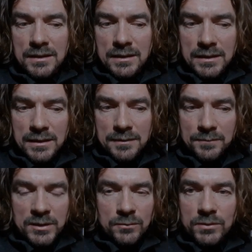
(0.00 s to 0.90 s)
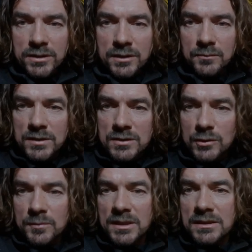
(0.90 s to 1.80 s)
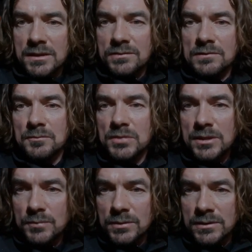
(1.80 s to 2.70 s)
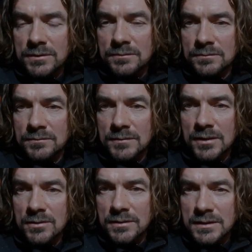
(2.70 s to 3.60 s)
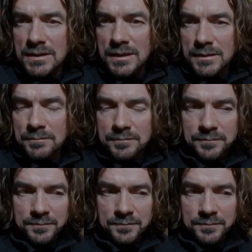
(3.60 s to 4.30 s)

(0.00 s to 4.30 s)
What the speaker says: When you're working with so many different people and all the time,